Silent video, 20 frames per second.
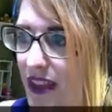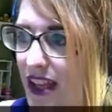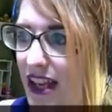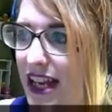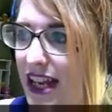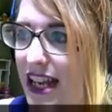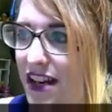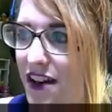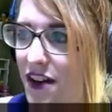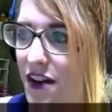
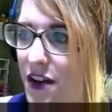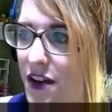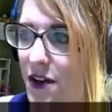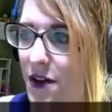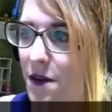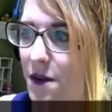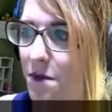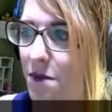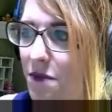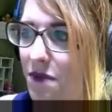I don't
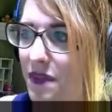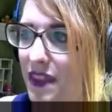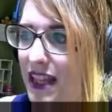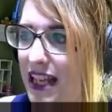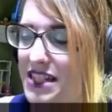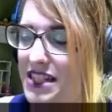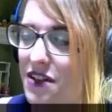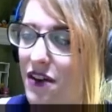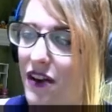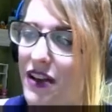know.
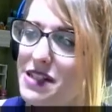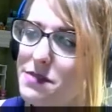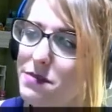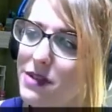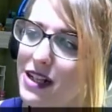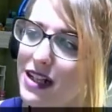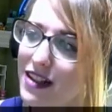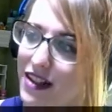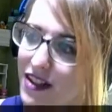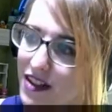That's always
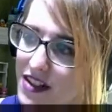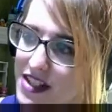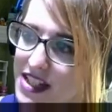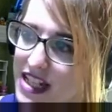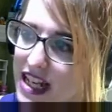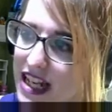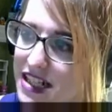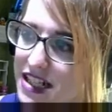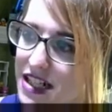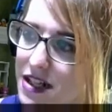been a little
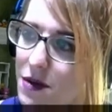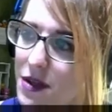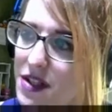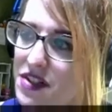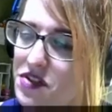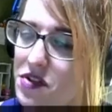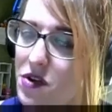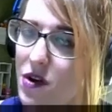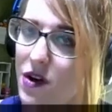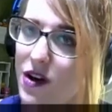sketchy with
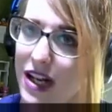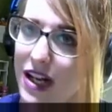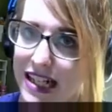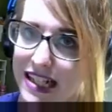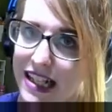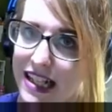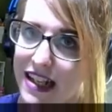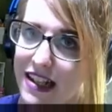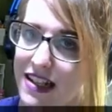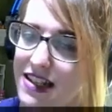Zoroark
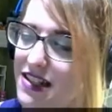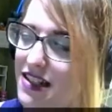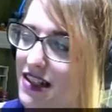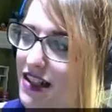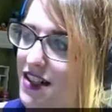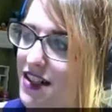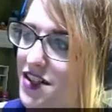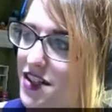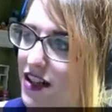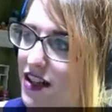decks
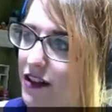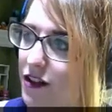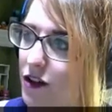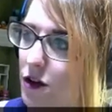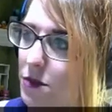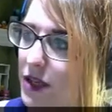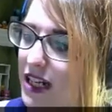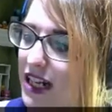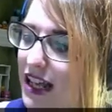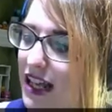in
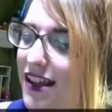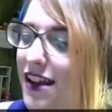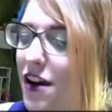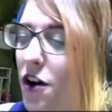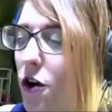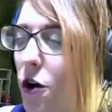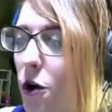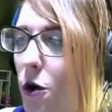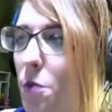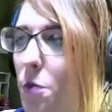general, but I
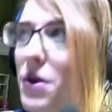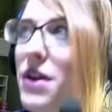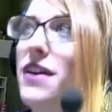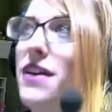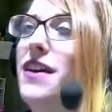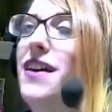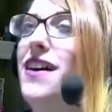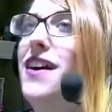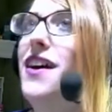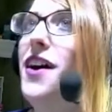hope
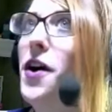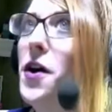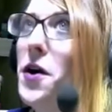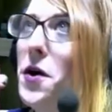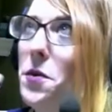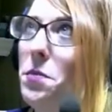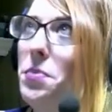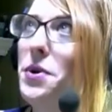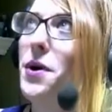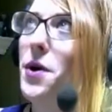
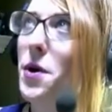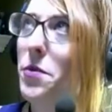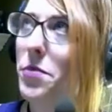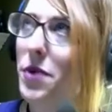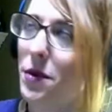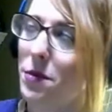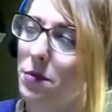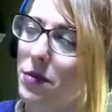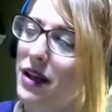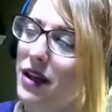
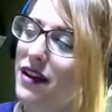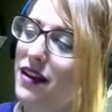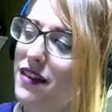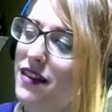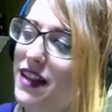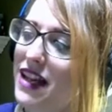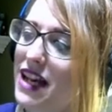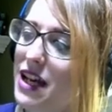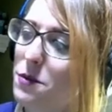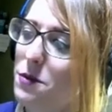
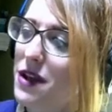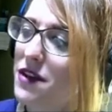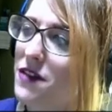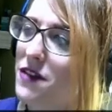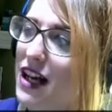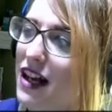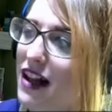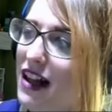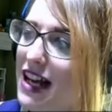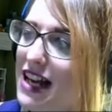that
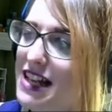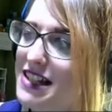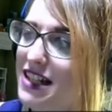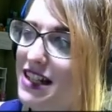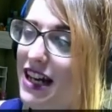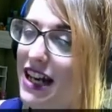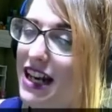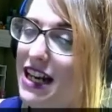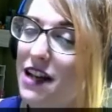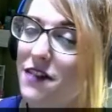Weavile has a
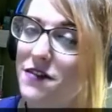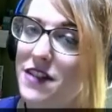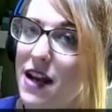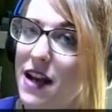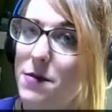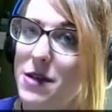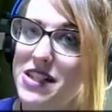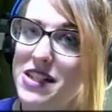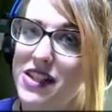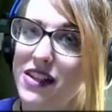high enough
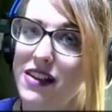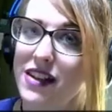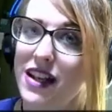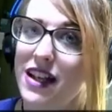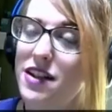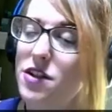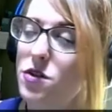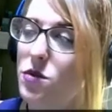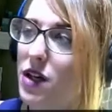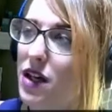damage
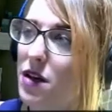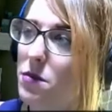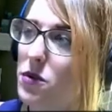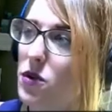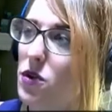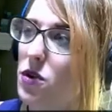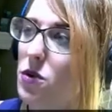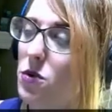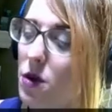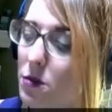ceiling to where
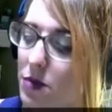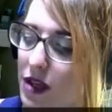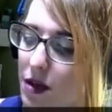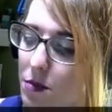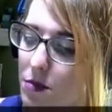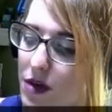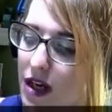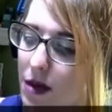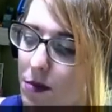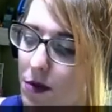BULU won't be a
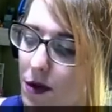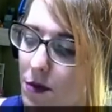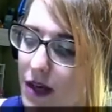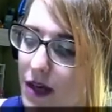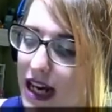problem.